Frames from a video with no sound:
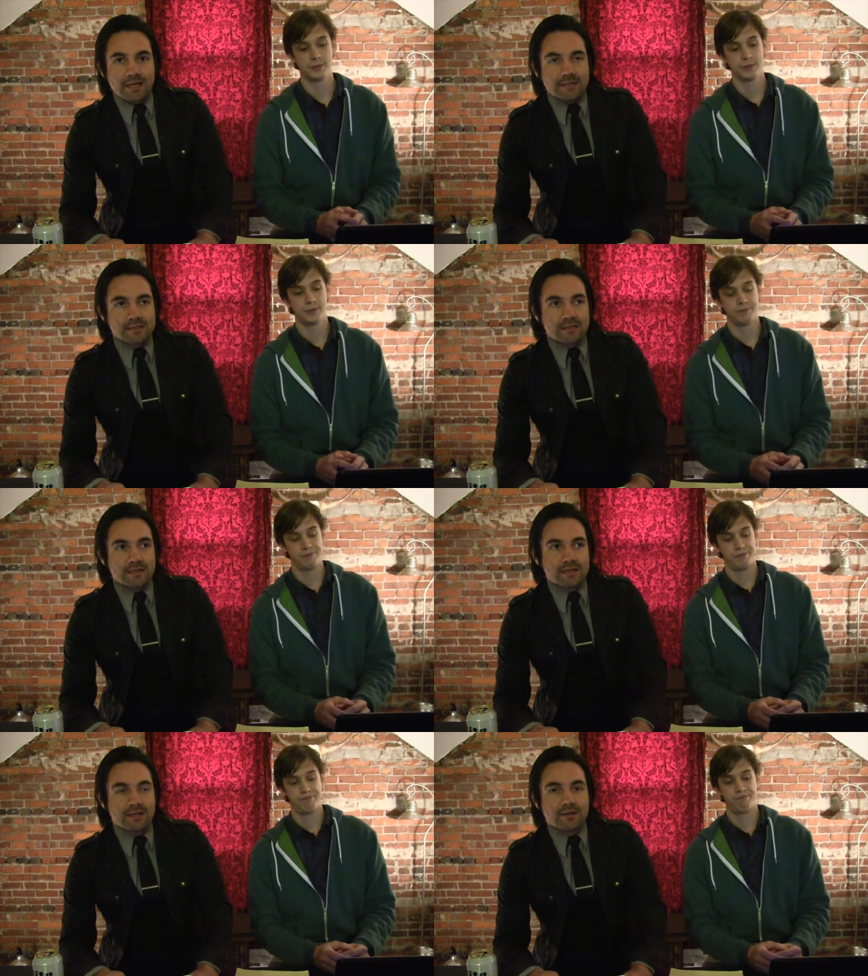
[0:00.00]
Speaker 1: as uh,
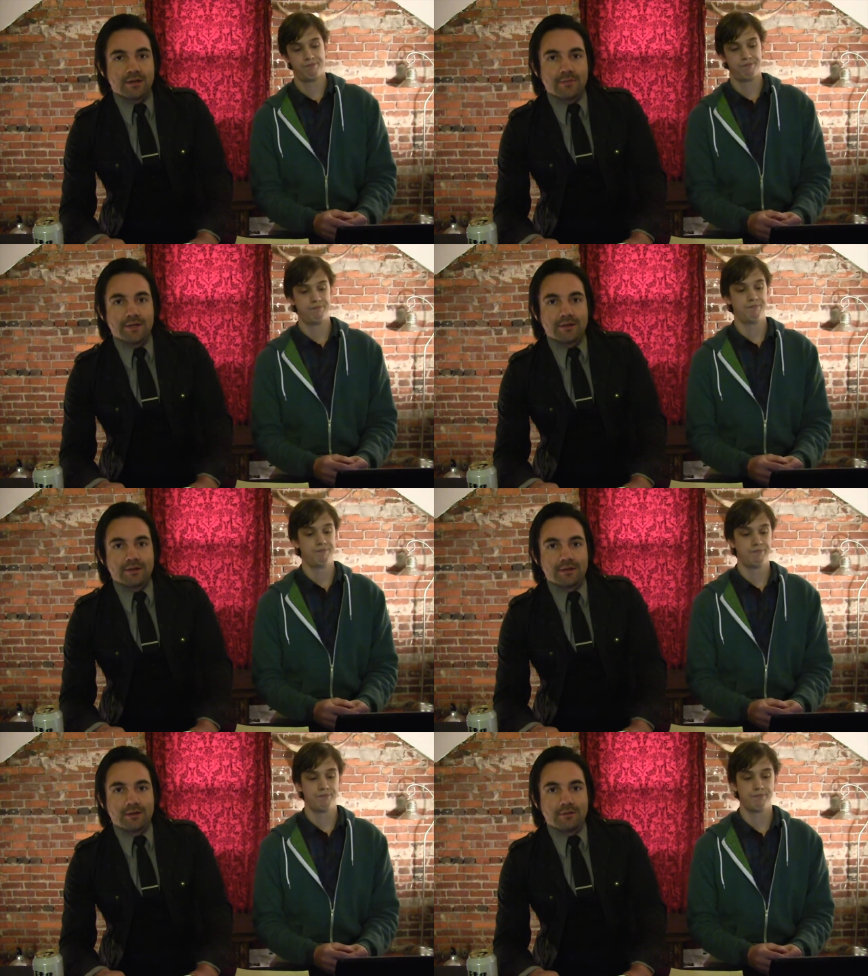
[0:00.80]
economic
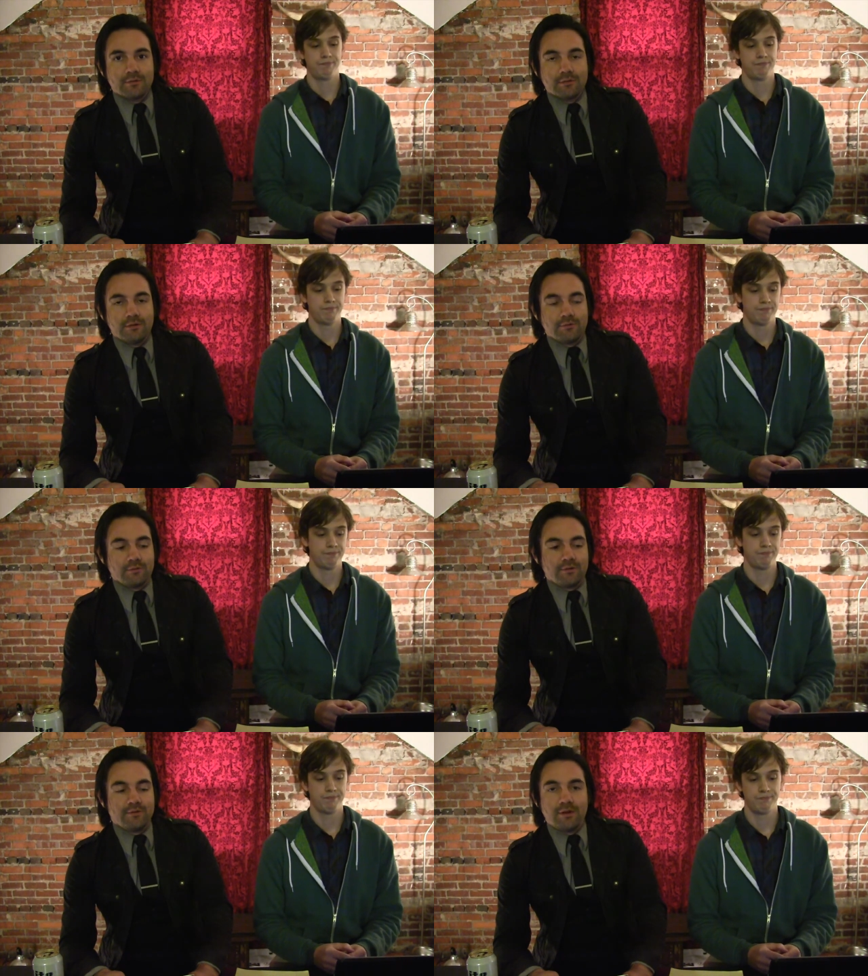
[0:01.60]
uh,
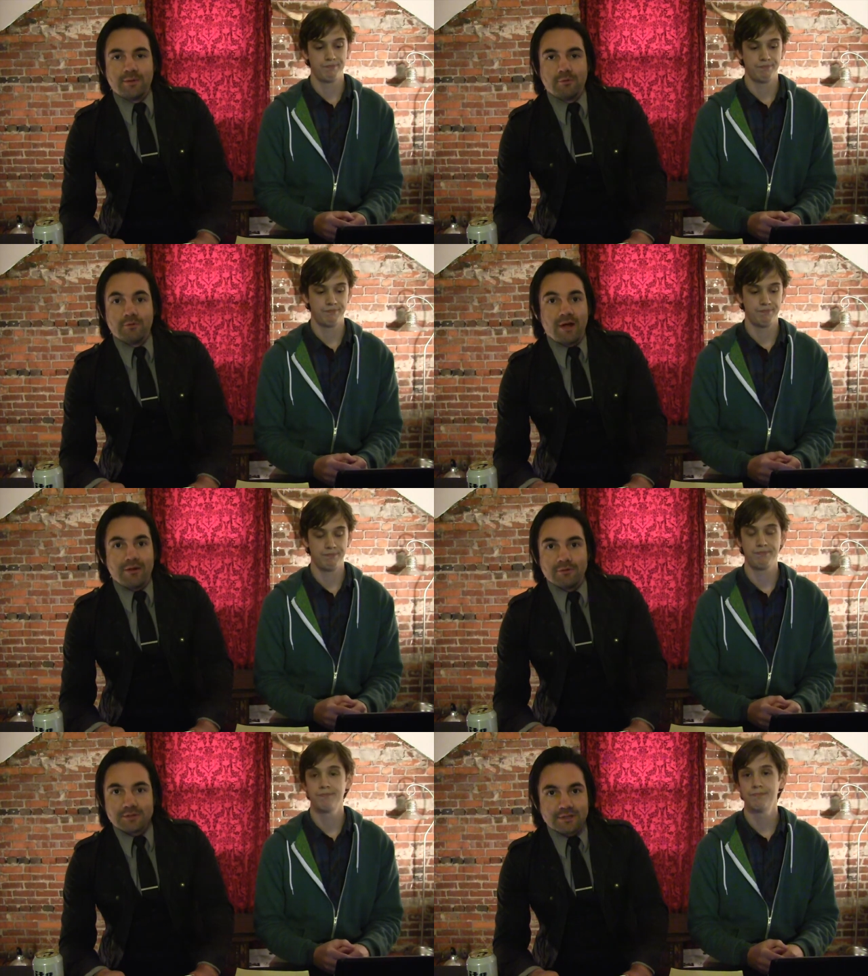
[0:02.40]
development
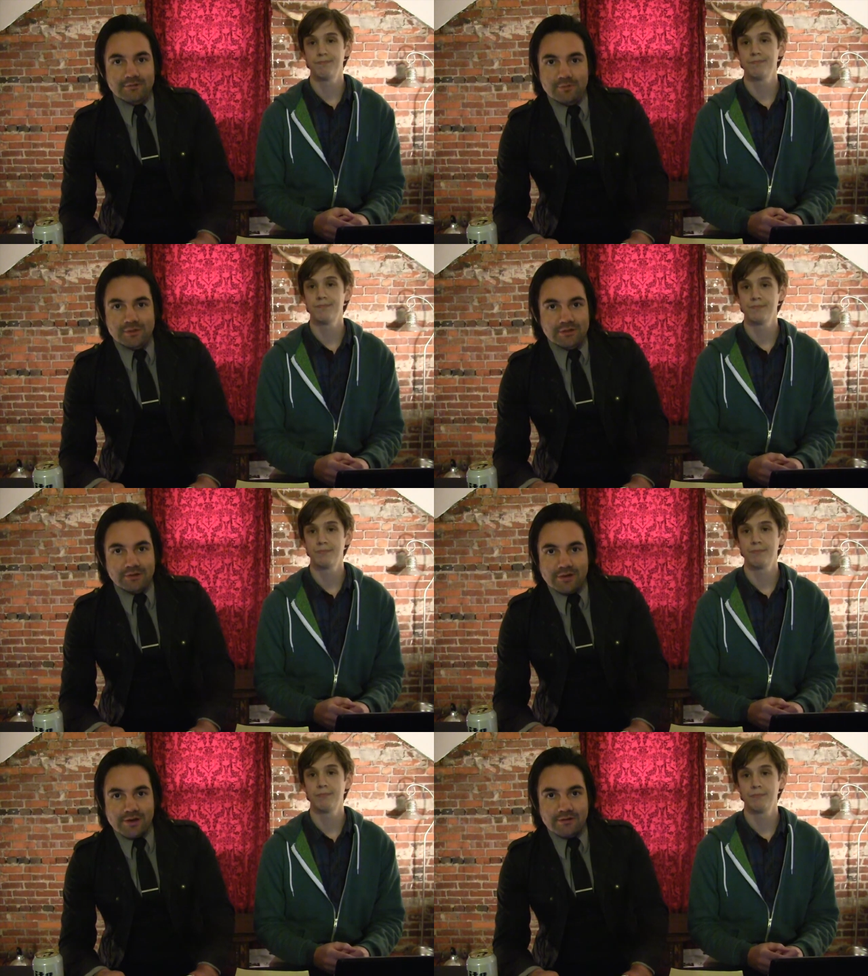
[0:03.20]
revival stuff in
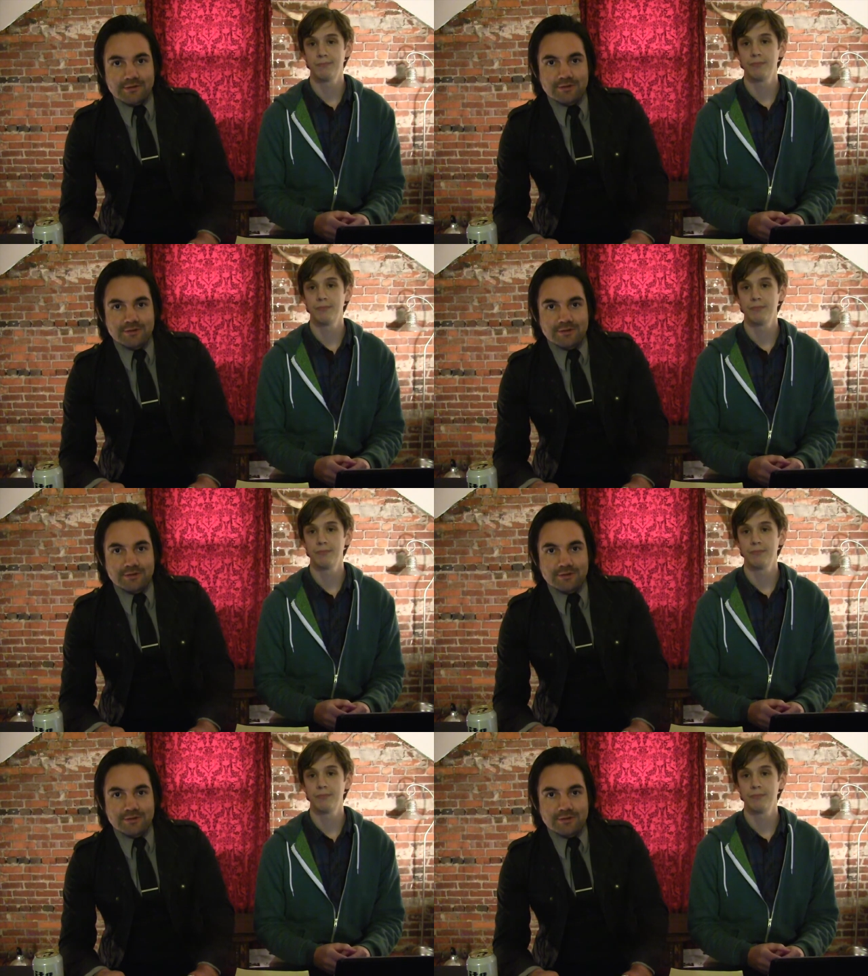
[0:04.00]
particular areas.